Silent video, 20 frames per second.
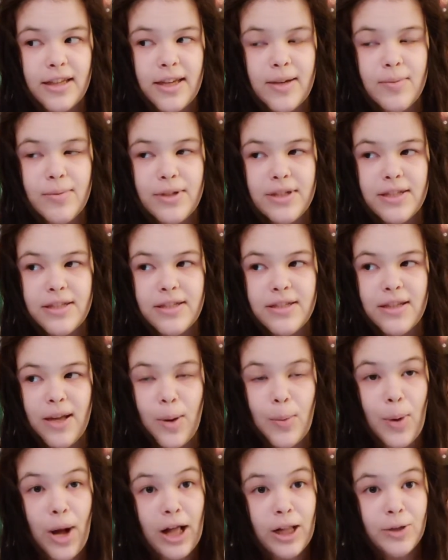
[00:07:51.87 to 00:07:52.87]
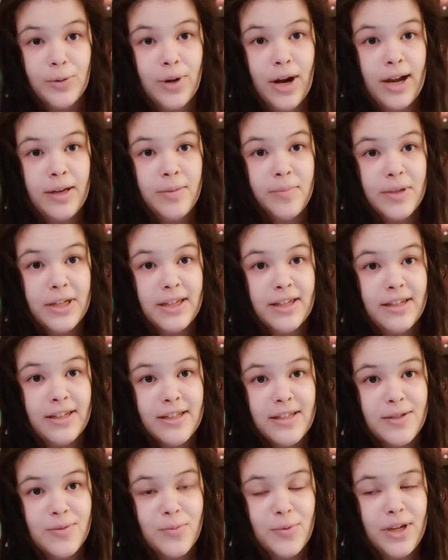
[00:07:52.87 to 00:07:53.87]
it was a wild ride,
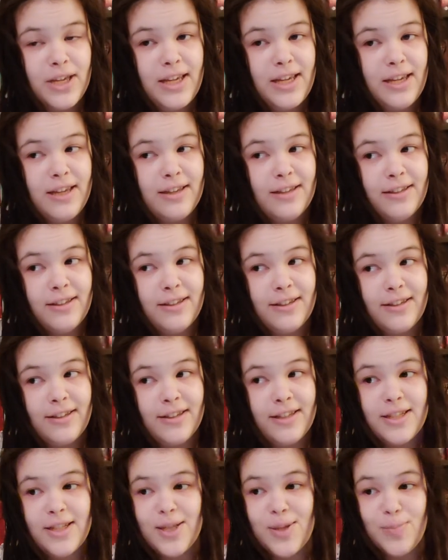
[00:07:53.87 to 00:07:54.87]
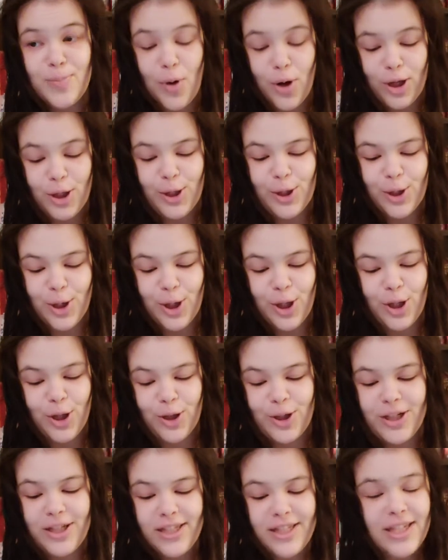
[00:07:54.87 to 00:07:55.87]
because we, spoiler
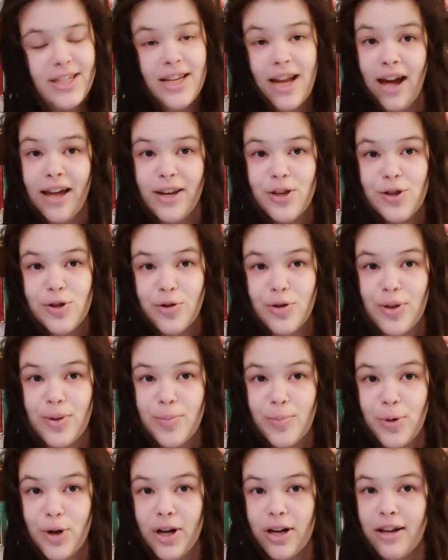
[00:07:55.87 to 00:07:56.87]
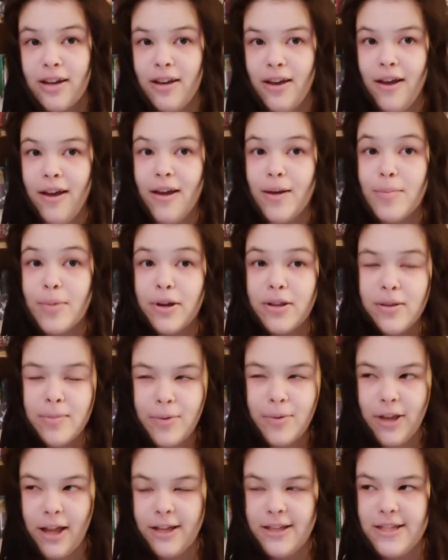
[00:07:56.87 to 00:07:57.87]
alert, did not enjoy the book. But on the
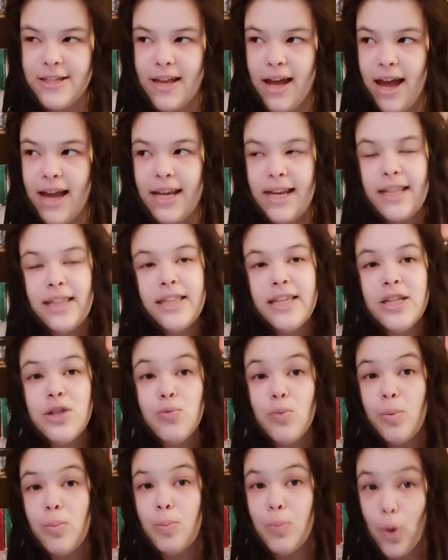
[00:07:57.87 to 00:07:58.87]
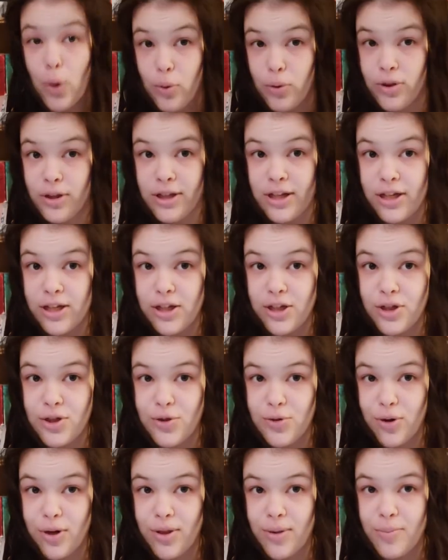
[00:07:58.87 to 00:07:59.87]
plus side, at least we both didn't
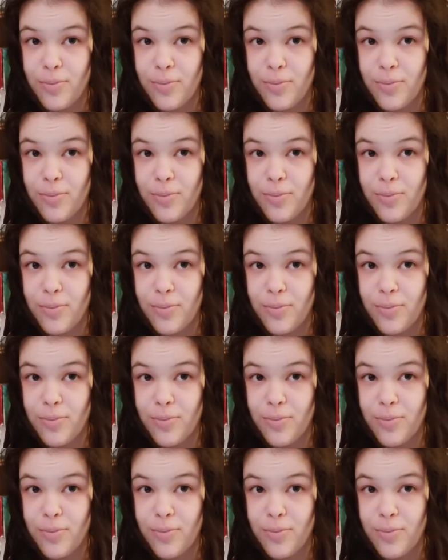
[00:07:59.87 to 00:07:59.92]
enjoy